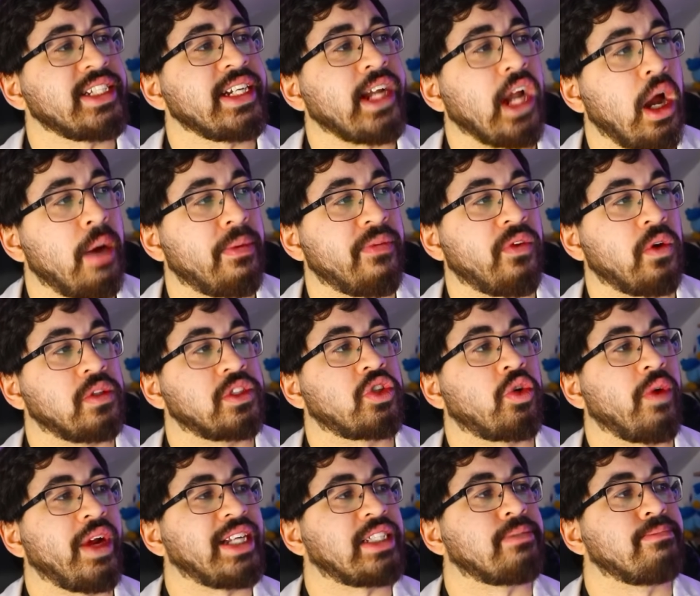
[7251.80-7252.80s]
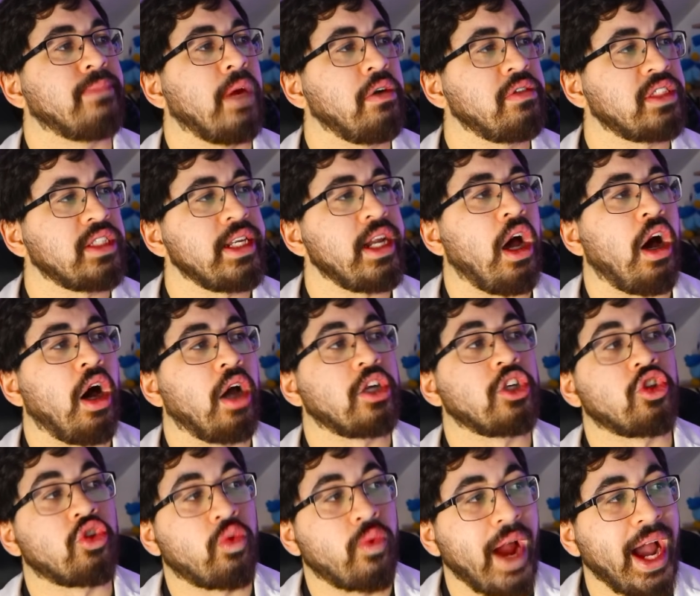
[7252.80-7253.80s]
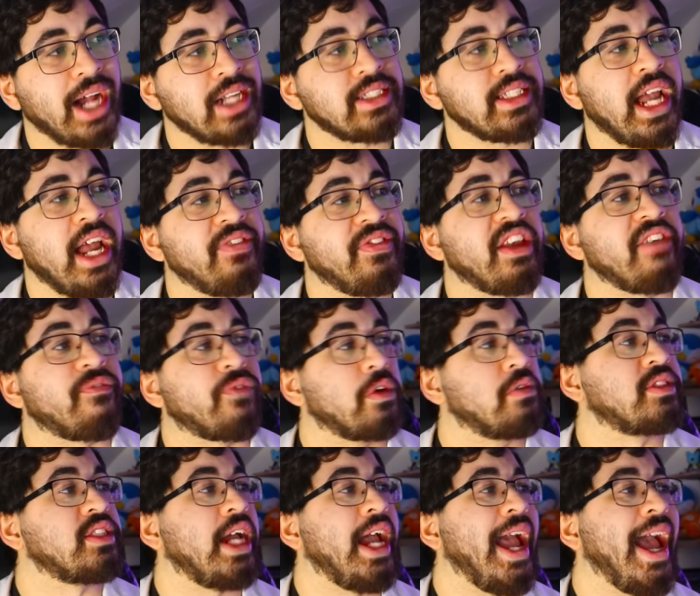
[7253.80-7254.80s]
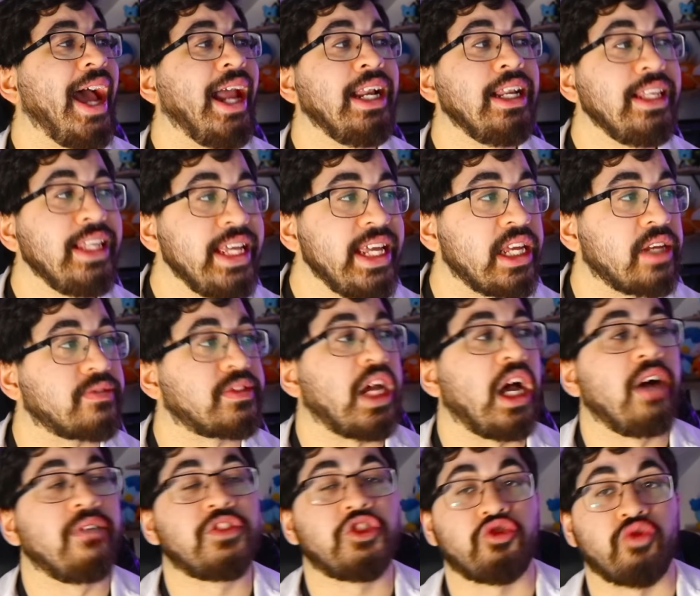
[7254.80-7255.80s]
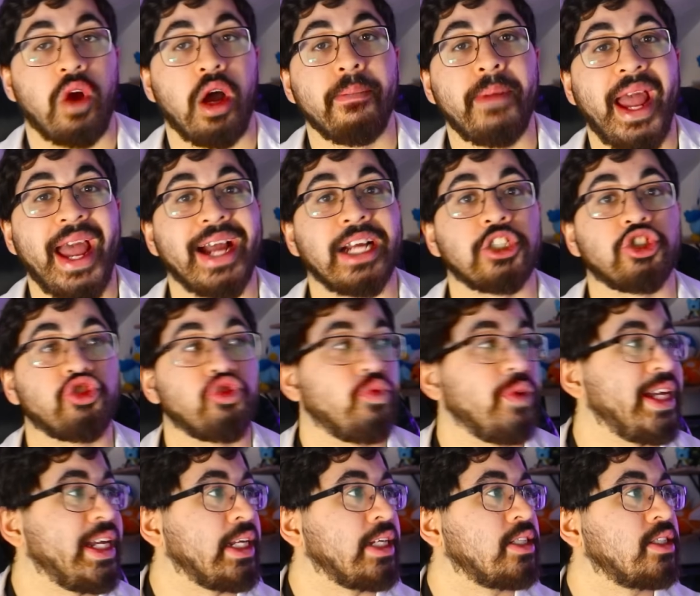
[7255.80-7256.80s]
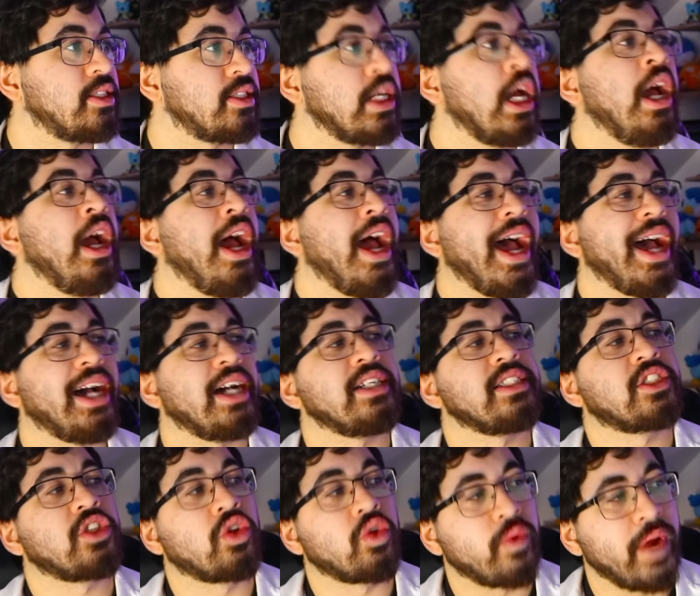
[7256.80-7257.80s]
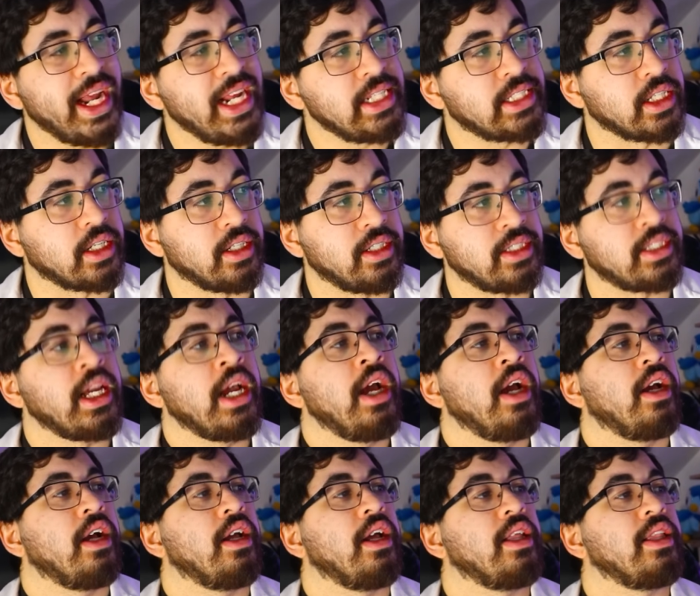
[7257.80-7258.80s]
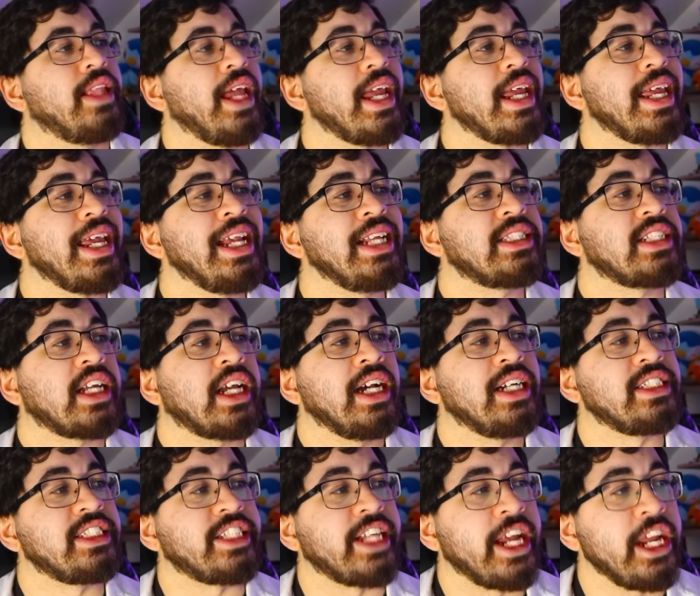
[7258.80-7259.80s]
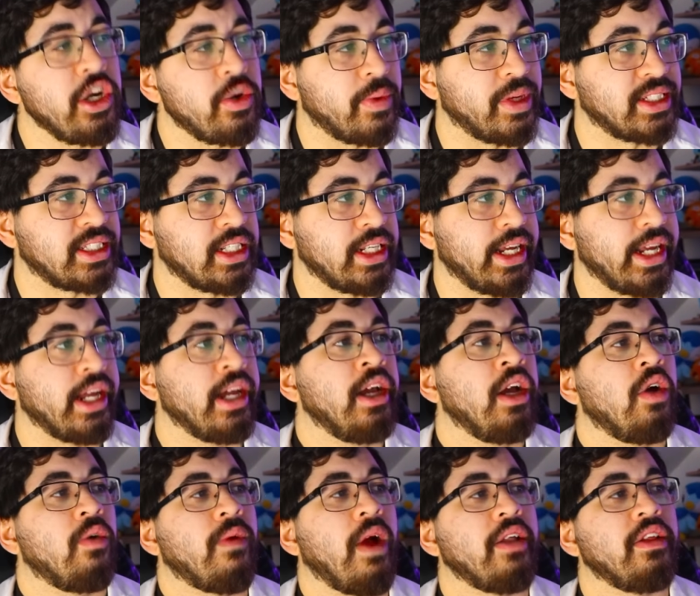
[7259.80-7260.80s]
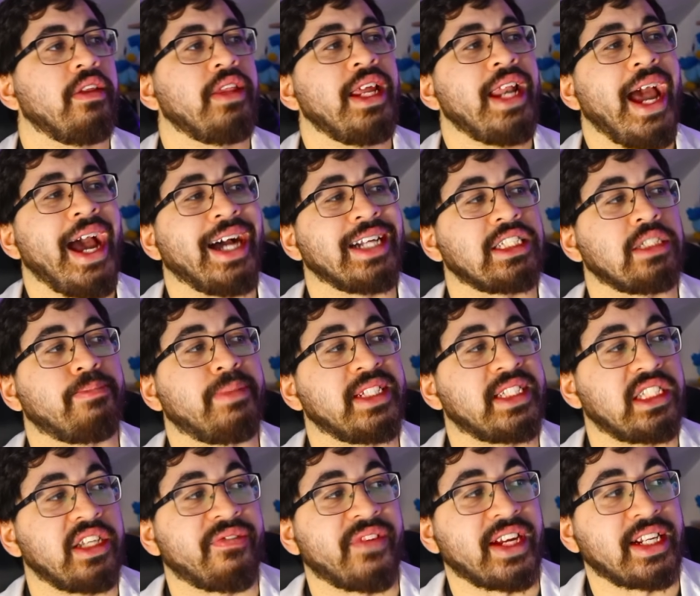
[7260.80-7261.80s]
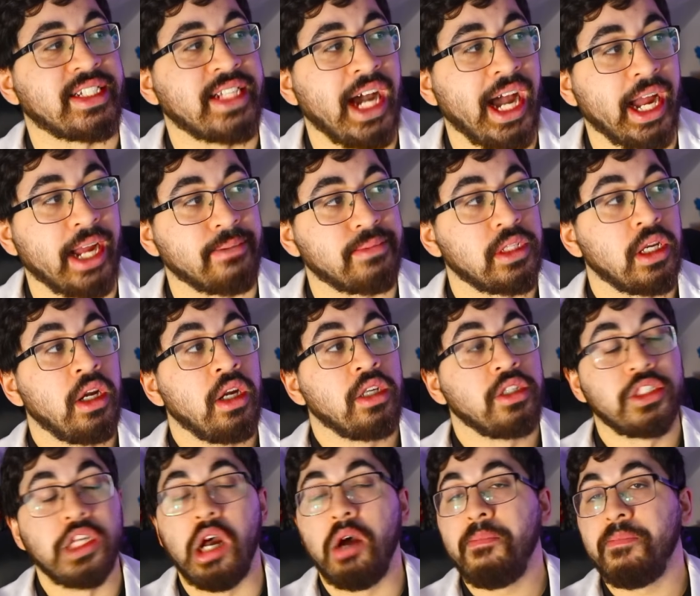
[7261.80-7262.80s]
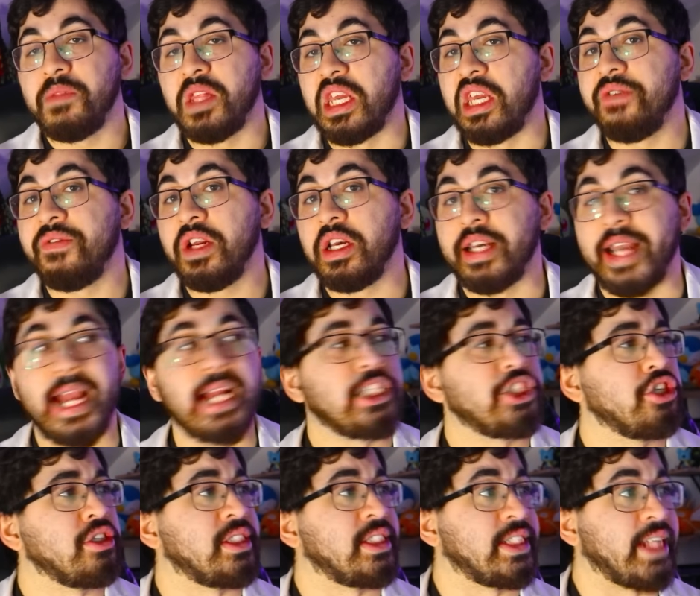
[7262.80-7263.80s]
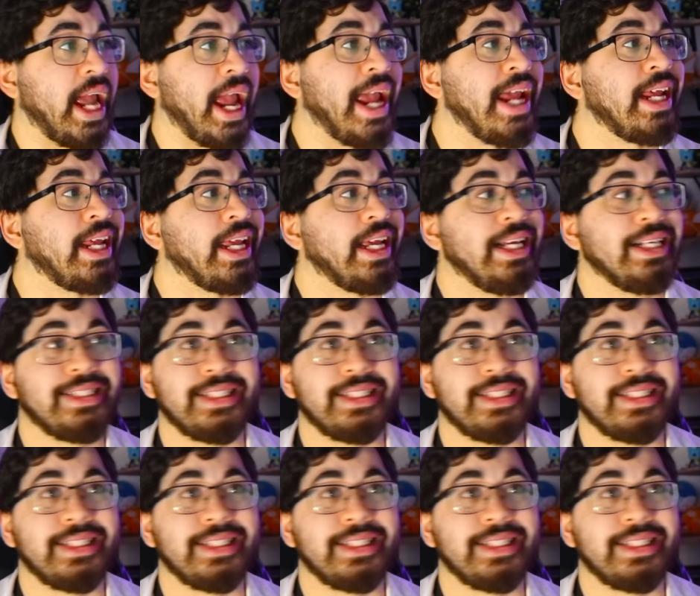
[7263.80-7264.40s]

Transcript: herbivores graze mostly on grass and the fruits and leaves of shrub and trees. As grazers, they eat continuously, rather than at specific times. So, even nature's tank is an